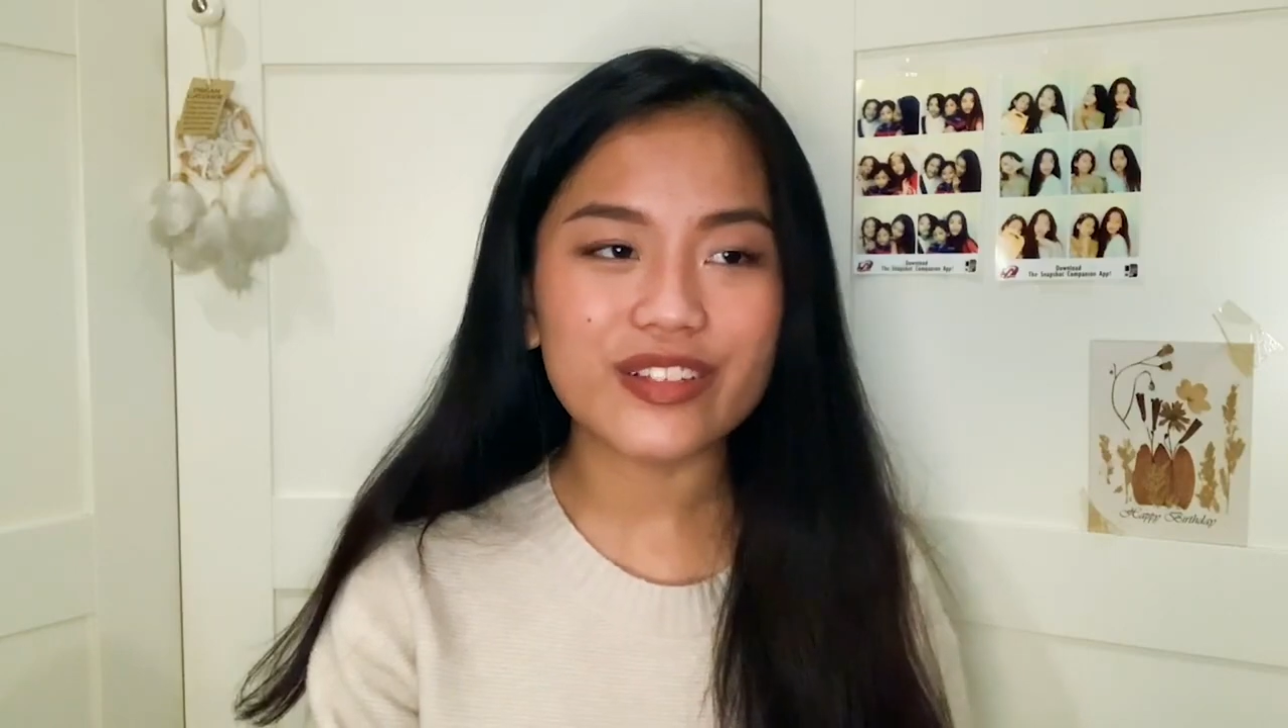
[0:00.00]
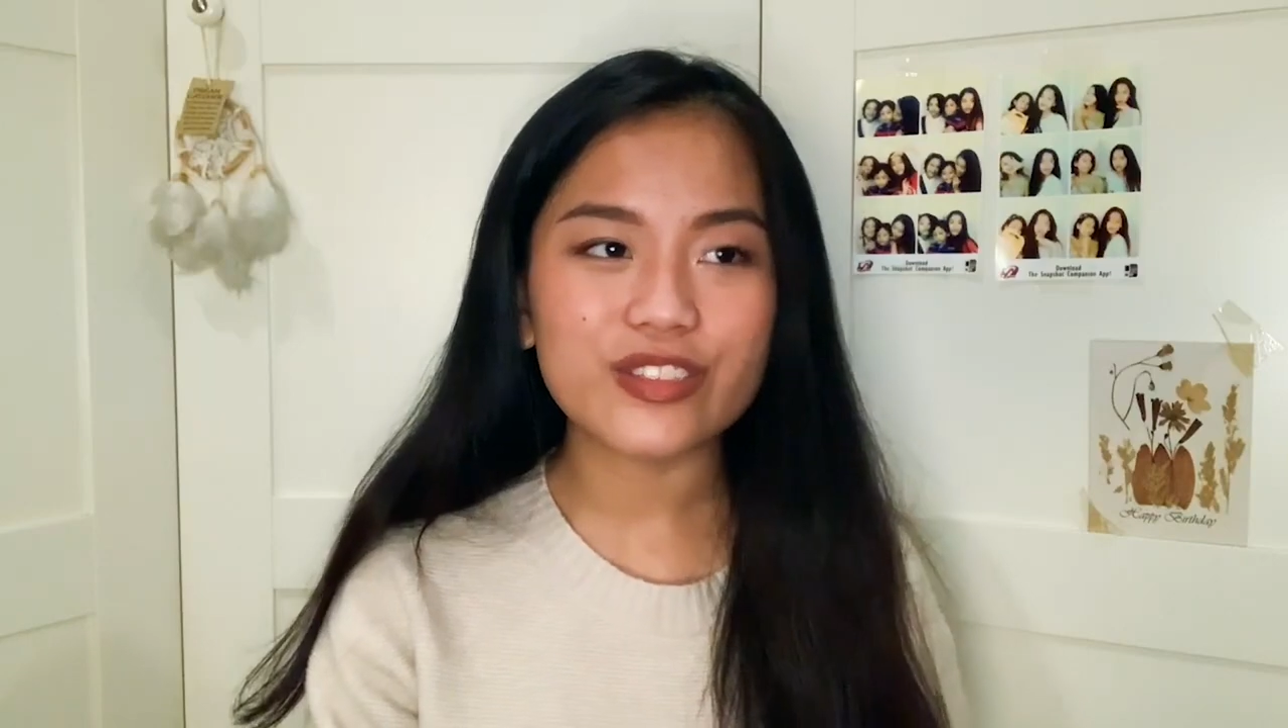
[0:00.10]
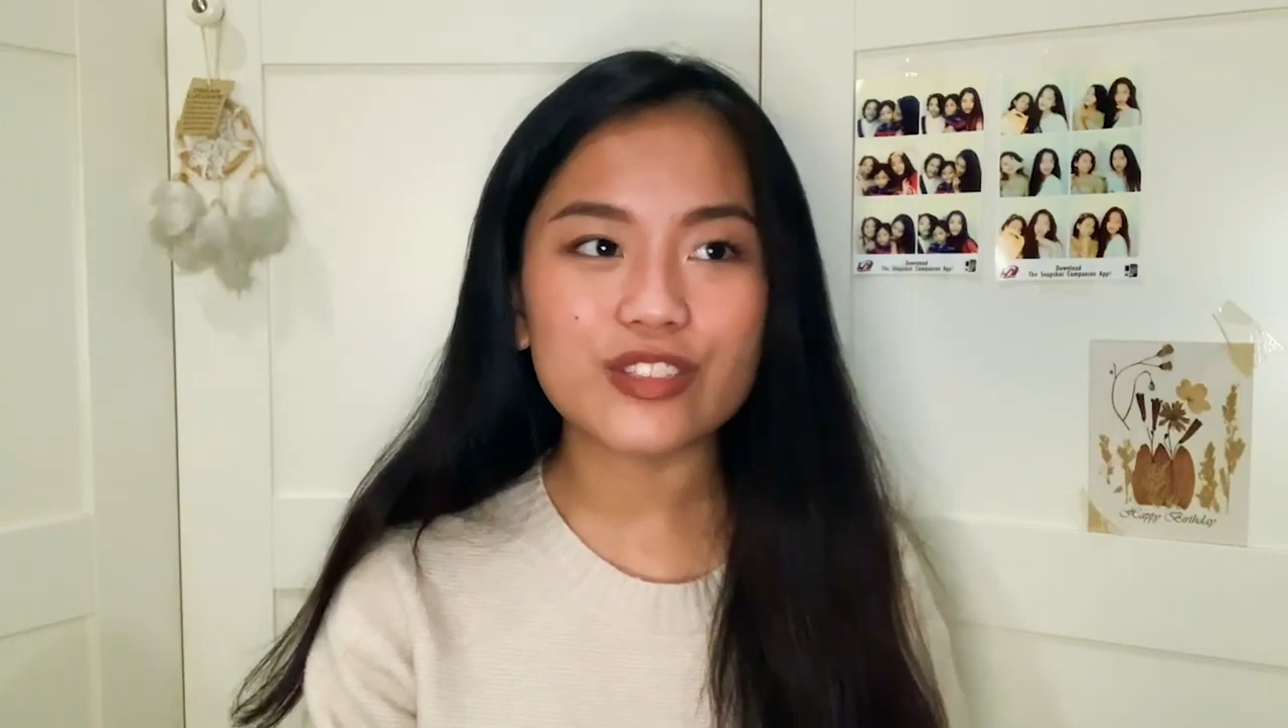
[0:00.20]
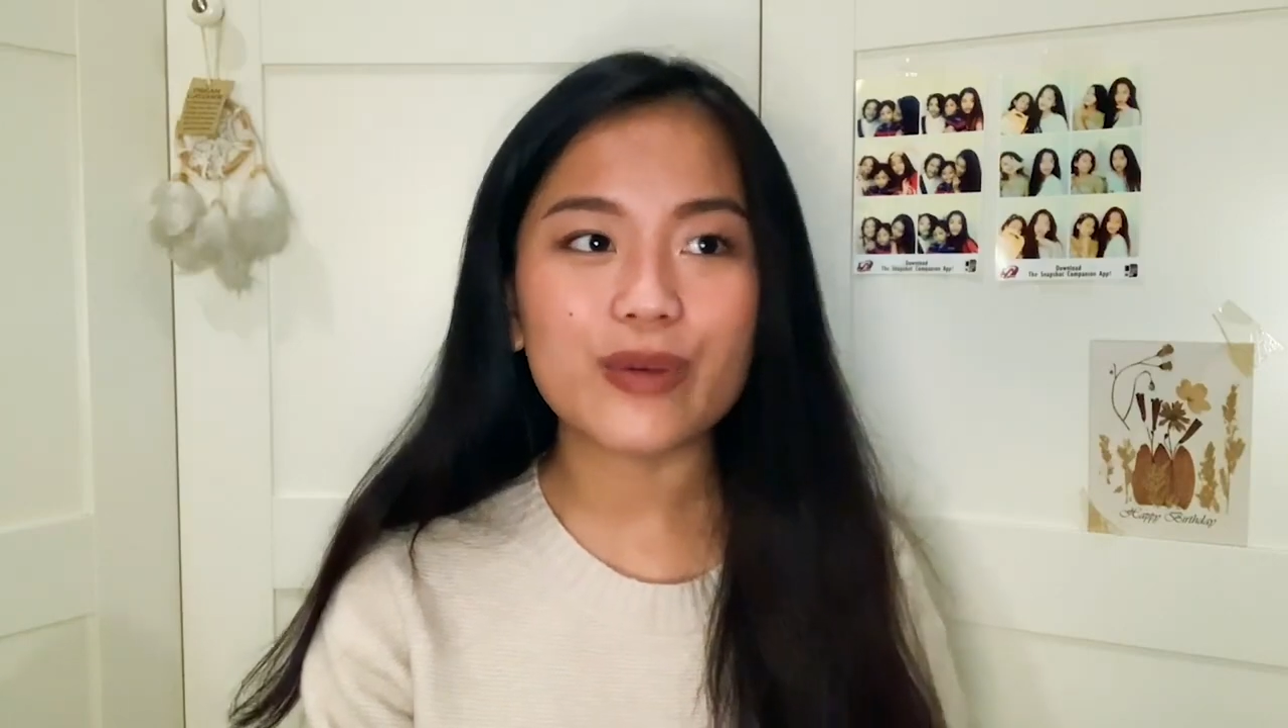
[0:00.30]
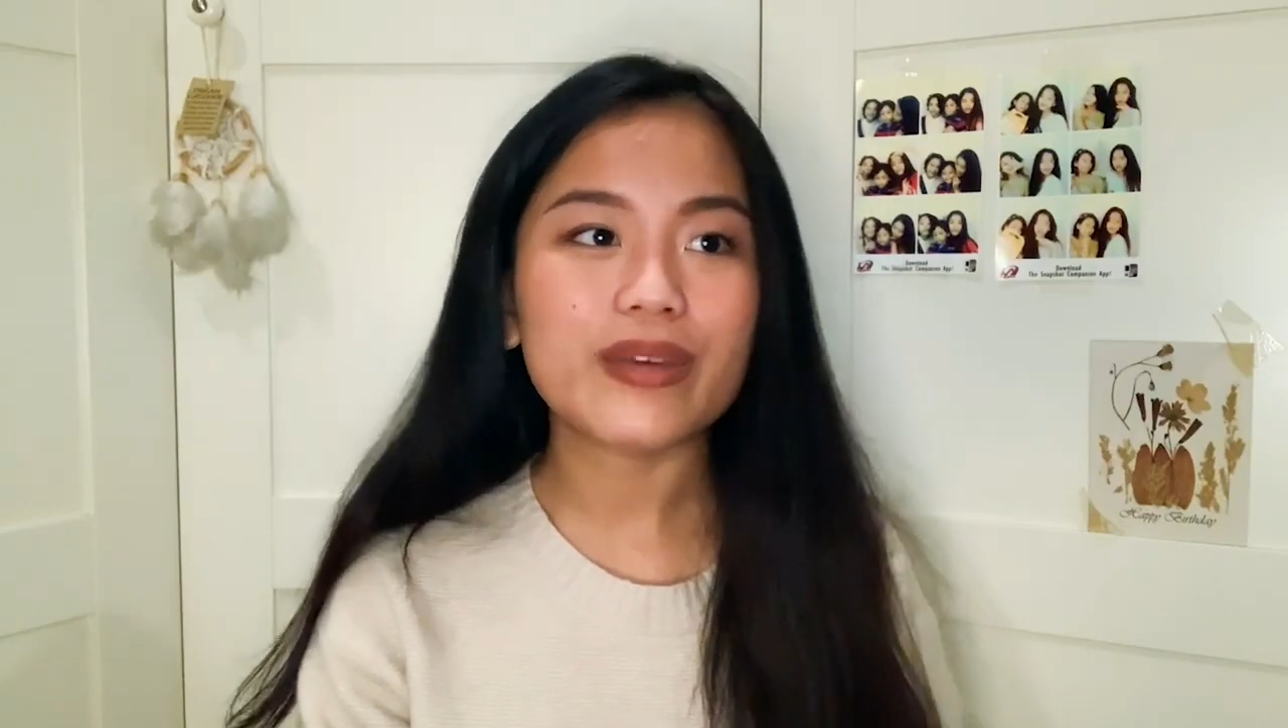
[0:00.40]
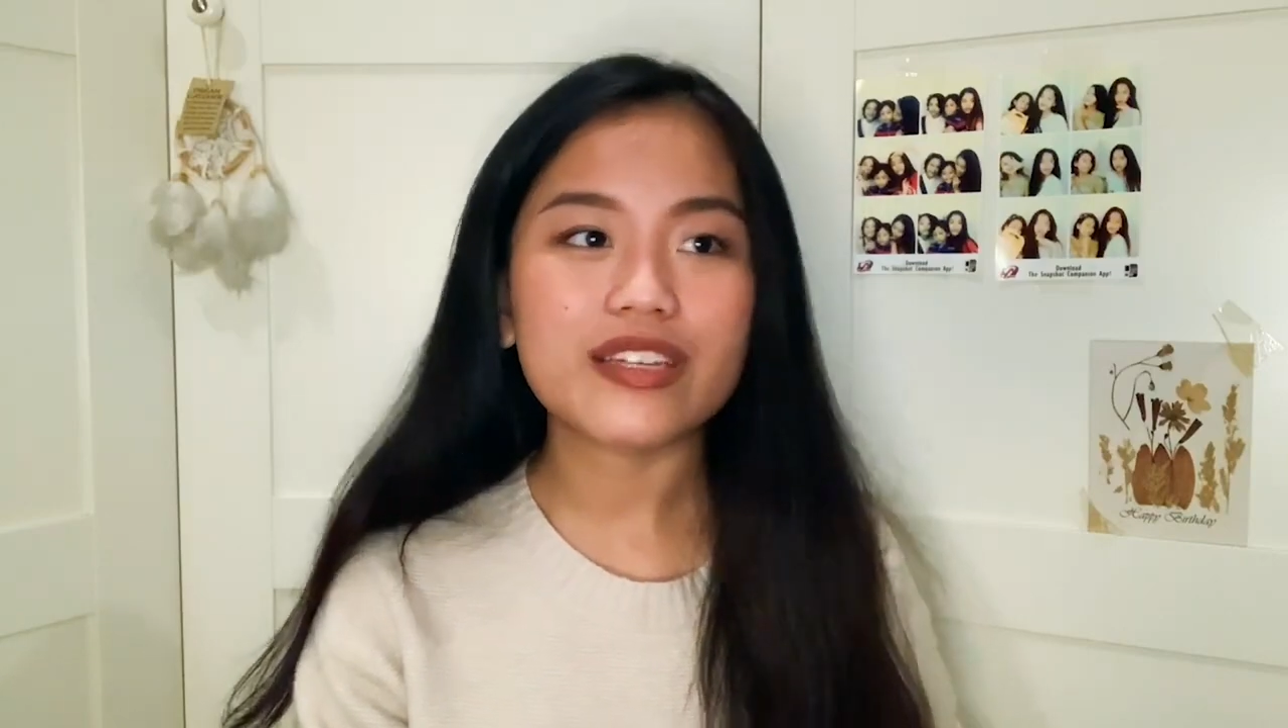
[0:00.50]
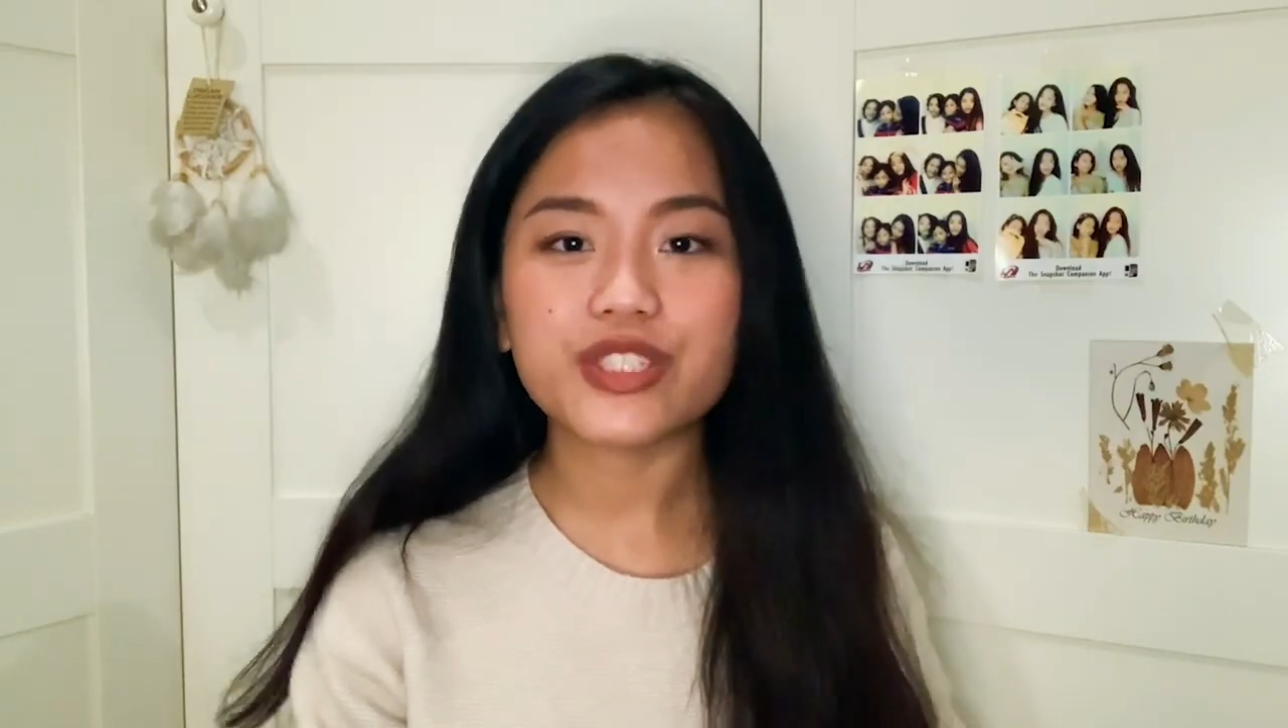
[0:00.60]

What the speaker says: so many